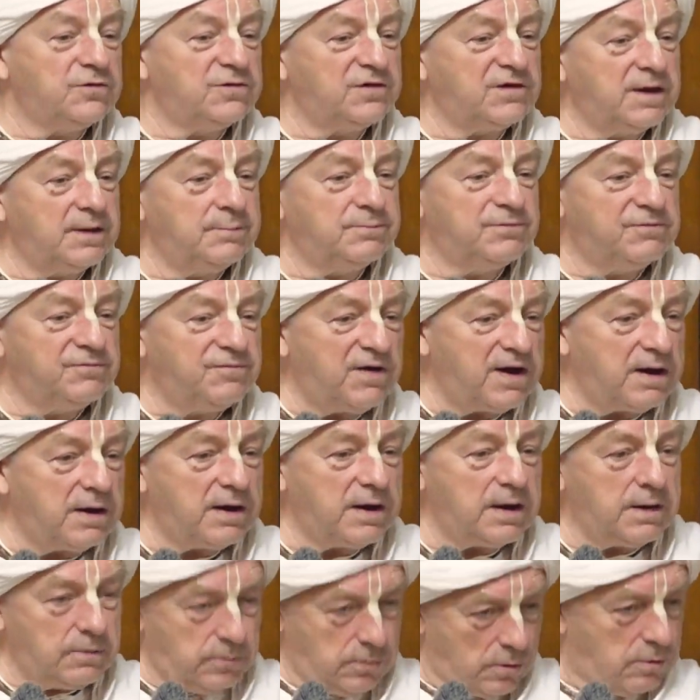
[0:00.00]
seems
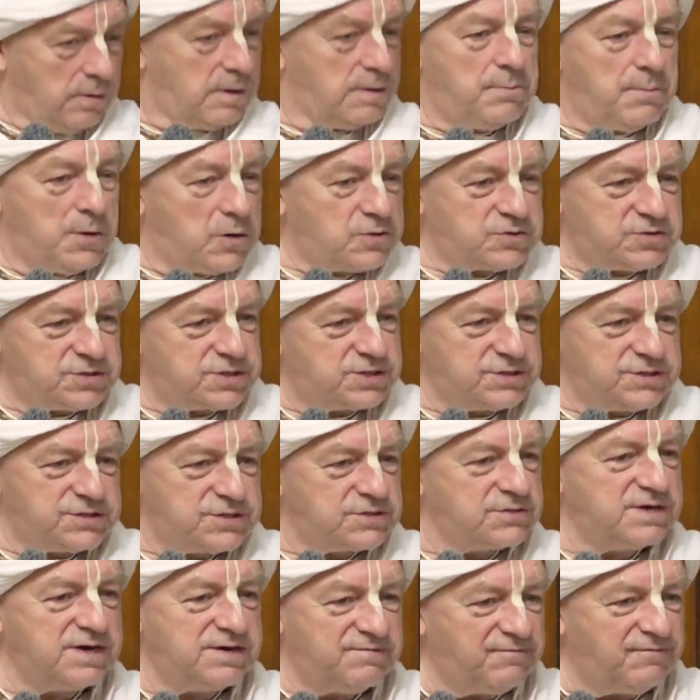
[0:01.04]
very, your emotions
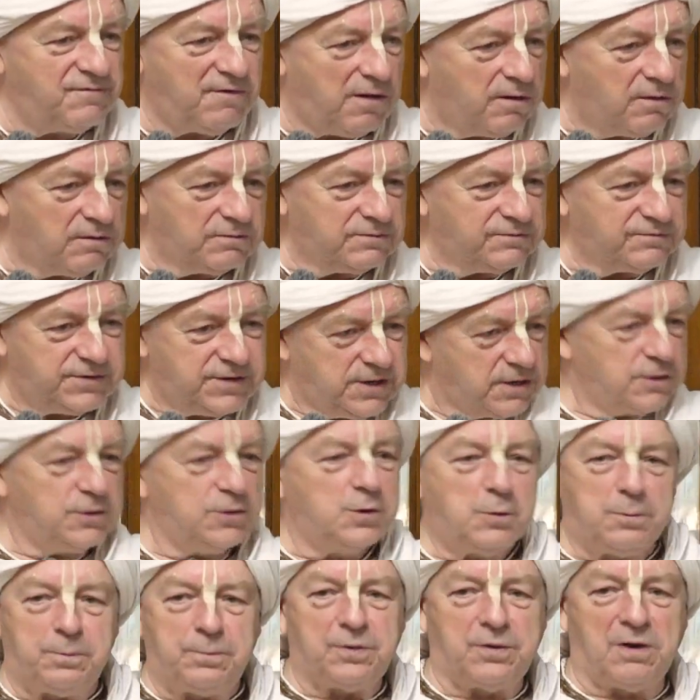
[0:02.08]
are involved,
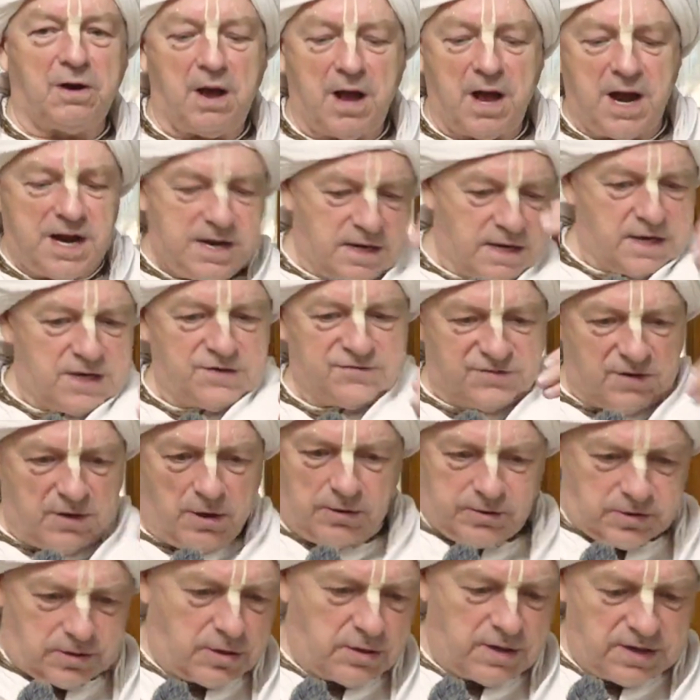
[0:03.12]
your pride, he's
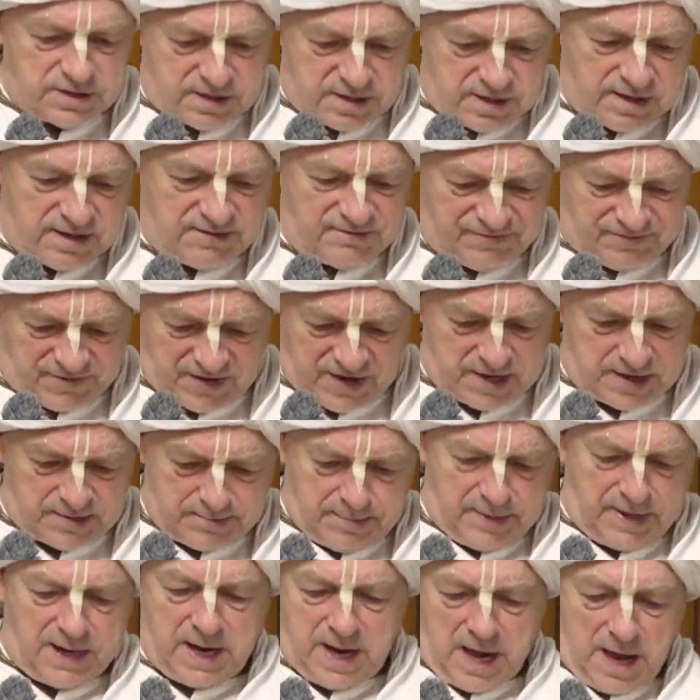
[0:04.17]
not going to defeat
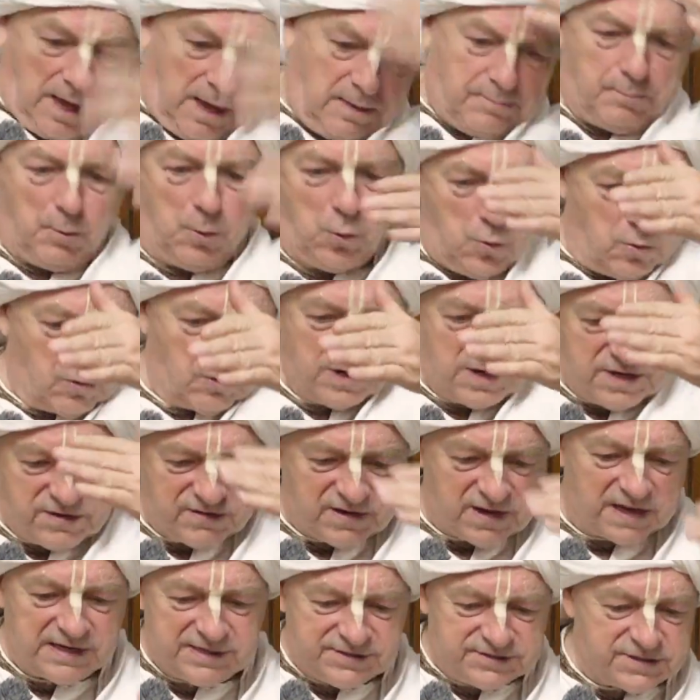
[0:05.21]
me, I'm more
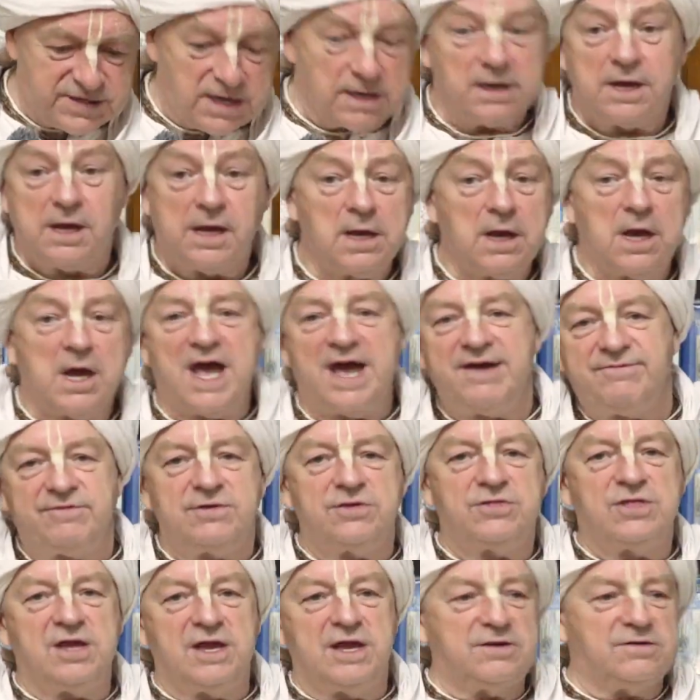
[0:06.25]
intelligent.
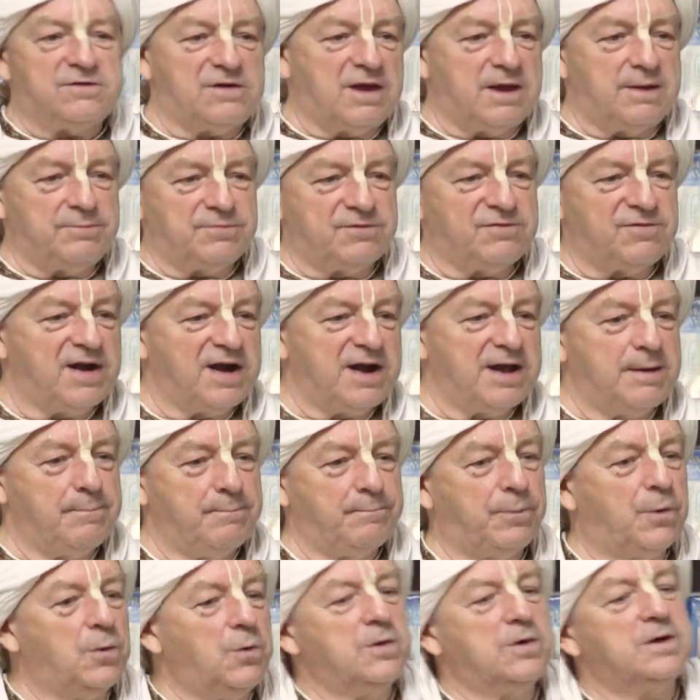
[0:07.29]
Everything seems very
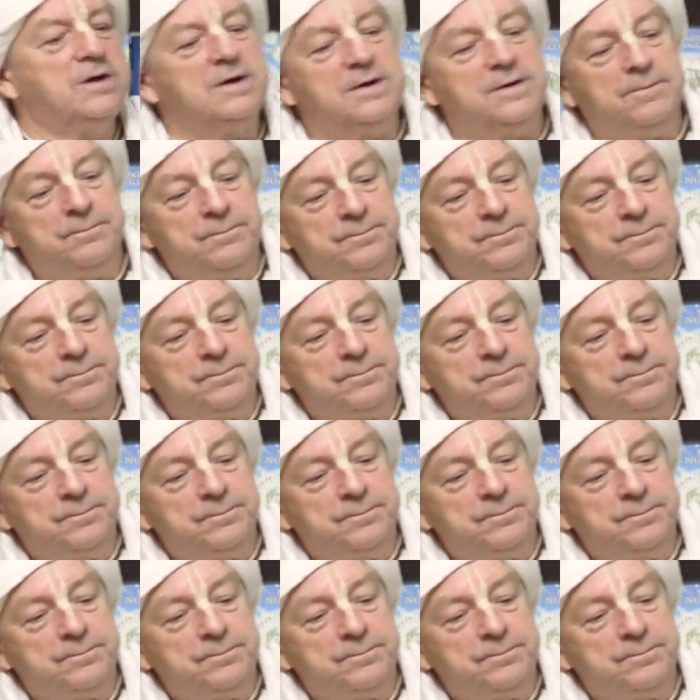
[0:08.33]
important.